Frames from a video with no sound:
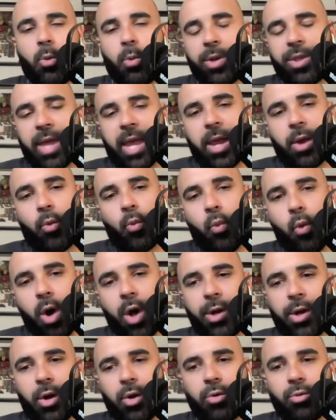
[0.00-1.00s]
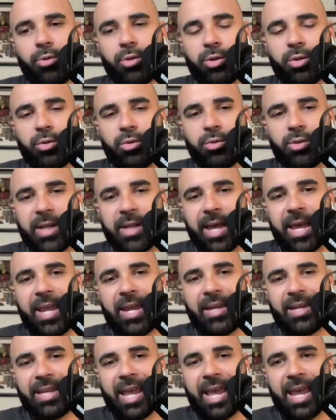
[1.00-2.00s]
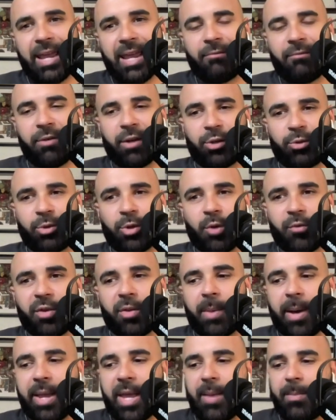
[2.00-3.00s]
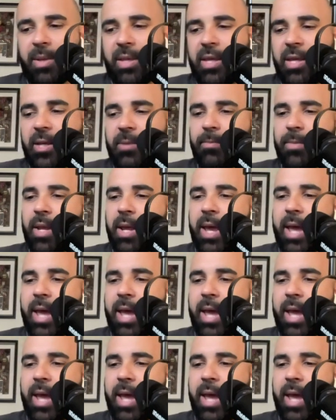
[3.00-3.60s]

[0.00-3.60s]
with a 102-88 victory over the Miami Heat.